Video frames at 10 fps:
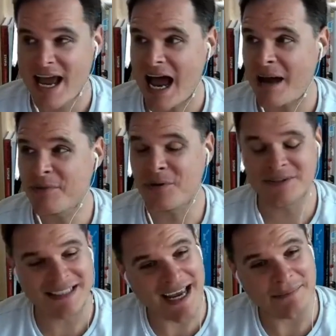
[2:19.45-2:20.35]
I'm going,
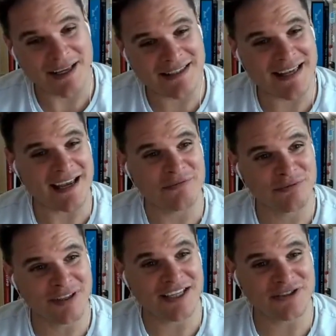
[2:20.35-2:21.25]
damn, that's like
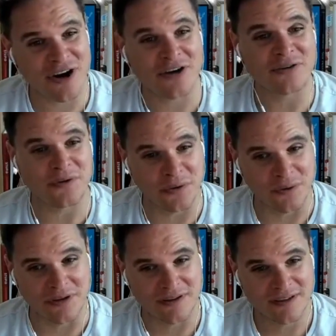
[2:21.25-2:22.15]
really darn
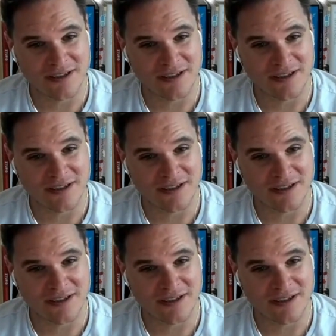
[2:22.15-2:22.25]
cool.